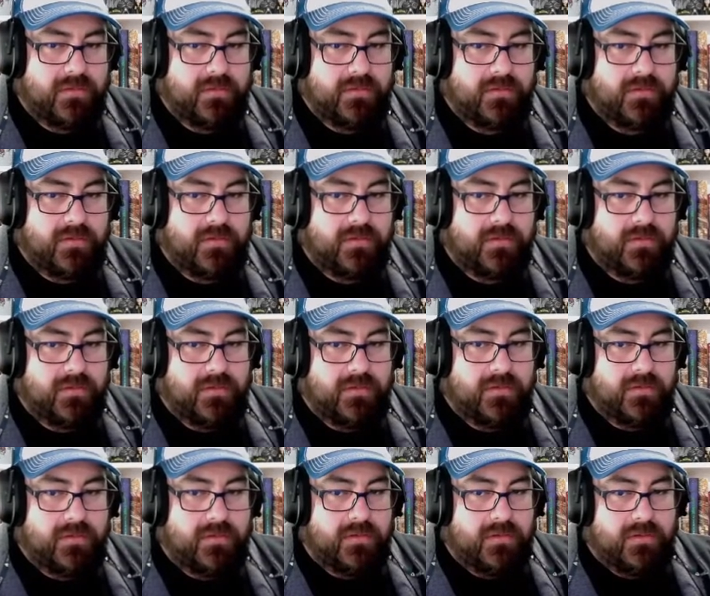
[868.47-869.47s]

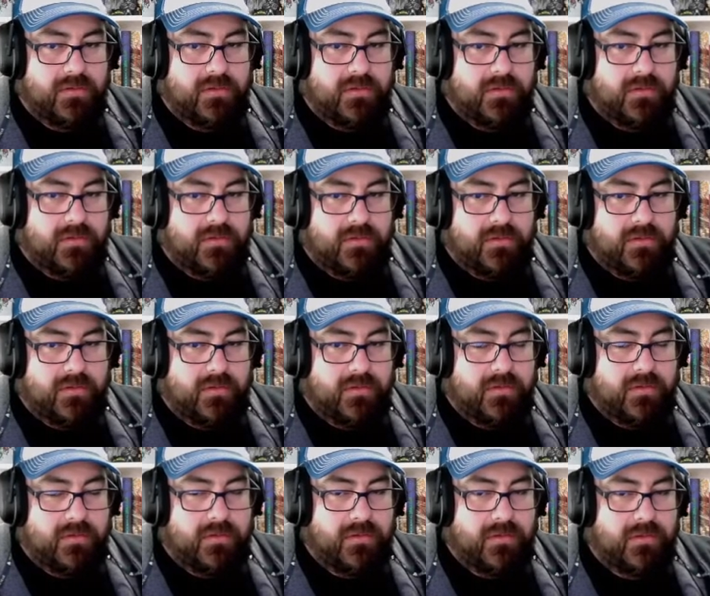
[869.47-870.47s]

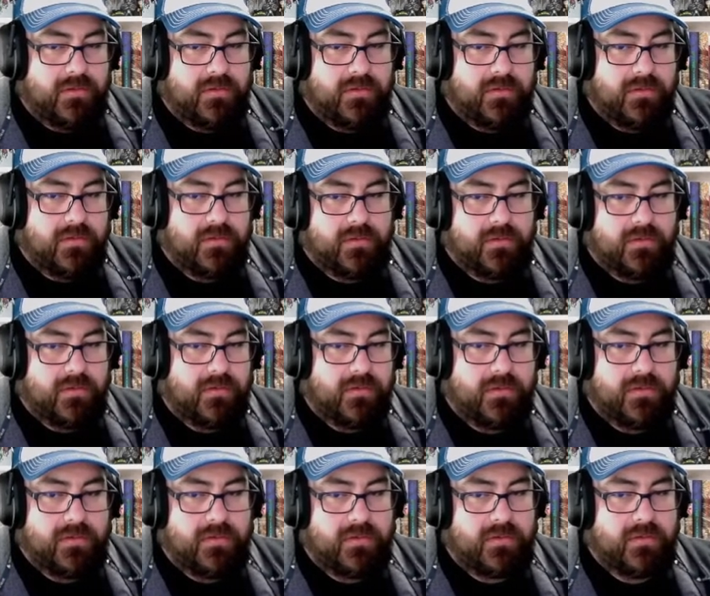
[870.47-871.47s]

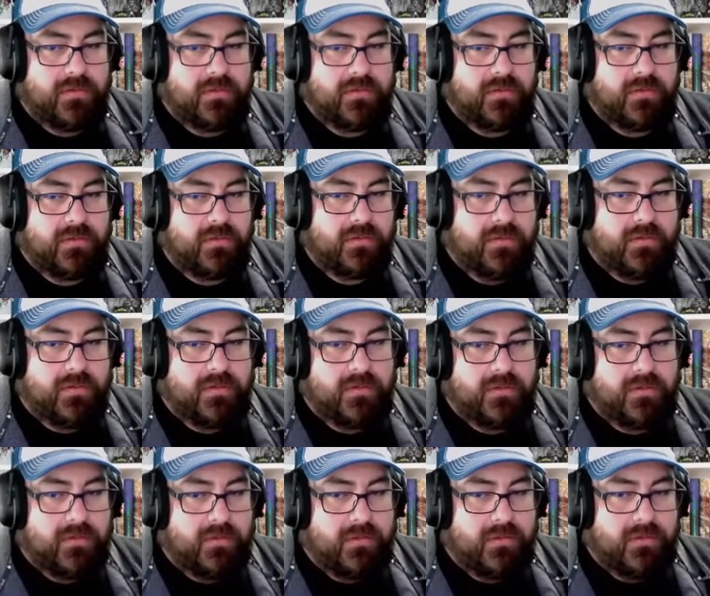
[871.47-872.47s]

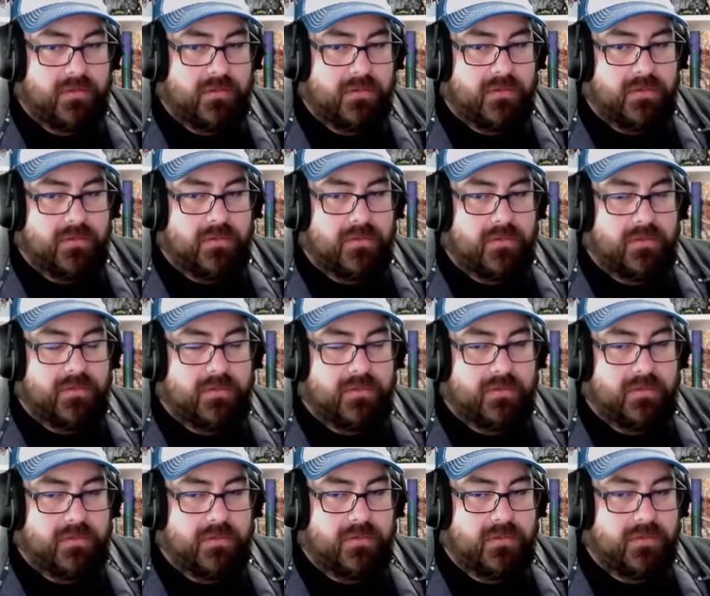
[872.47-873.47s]

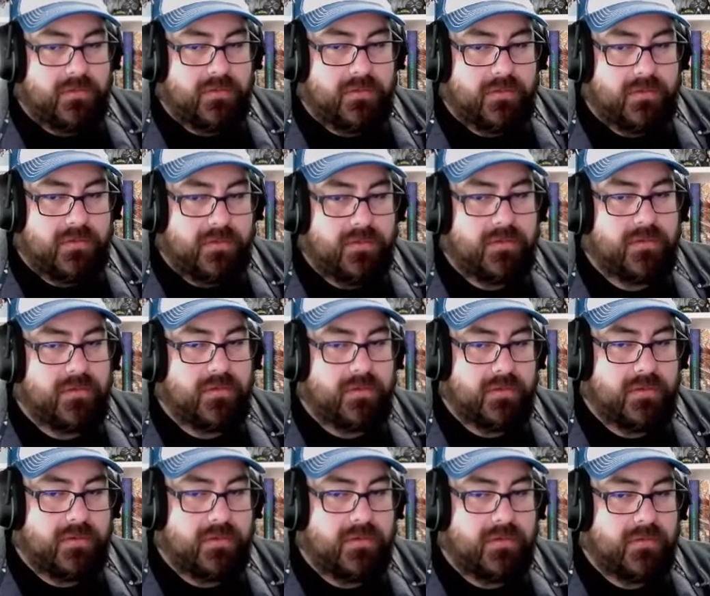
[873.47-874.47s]

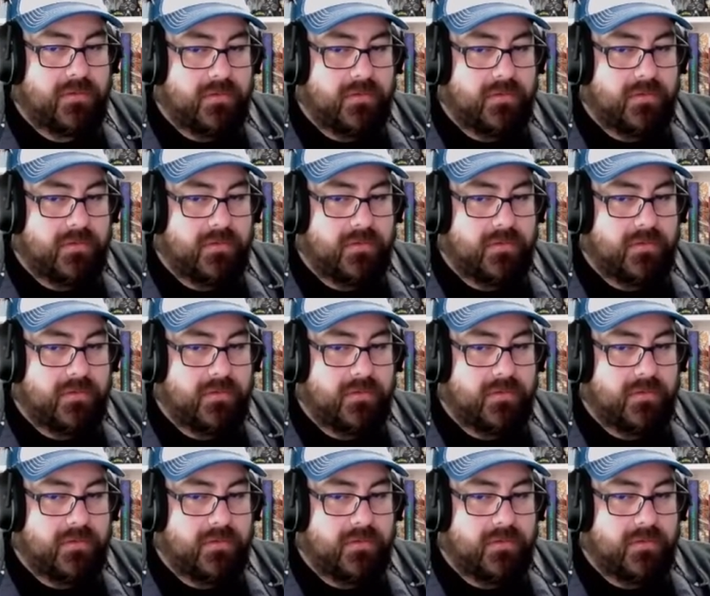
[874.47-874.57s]
[no speech]